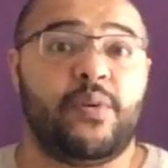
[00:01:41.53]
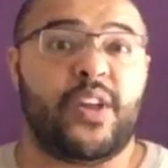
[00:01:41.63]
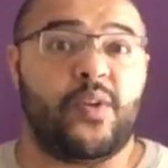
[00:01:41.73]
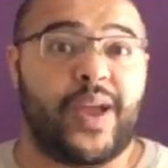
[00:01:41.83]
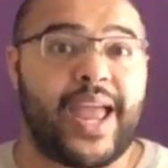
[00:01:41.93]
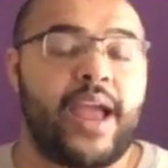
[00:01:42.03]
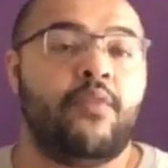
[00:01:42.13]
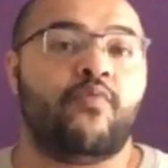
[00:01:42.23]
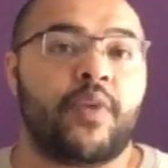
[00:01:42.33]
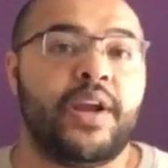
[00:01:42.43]
like you're
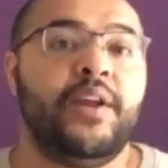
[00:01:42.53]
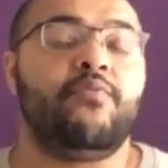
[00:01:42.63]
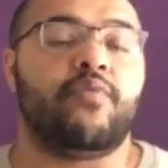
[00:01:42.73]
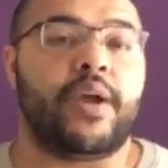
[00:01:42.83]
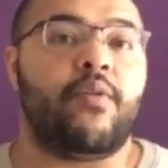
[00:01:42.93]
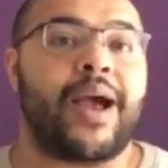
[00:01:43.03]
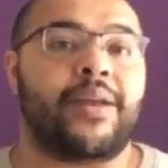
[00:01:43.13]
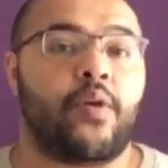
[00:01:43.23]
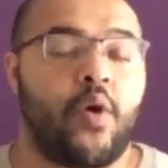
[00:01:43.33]
getting really real and